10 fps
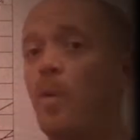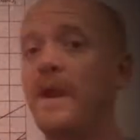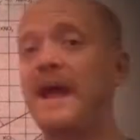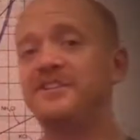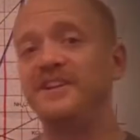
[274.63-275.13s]
would
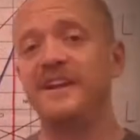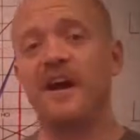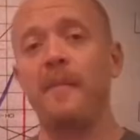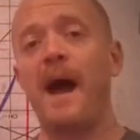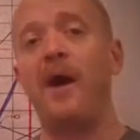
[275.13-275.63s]
actually
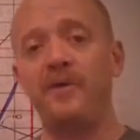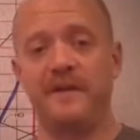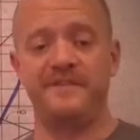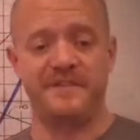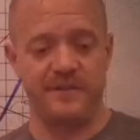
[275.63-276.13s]
come out
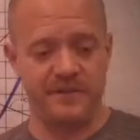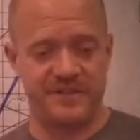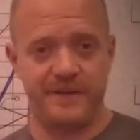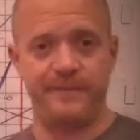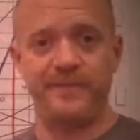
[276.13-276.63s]
of
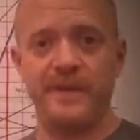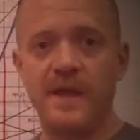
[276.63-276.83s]
solution.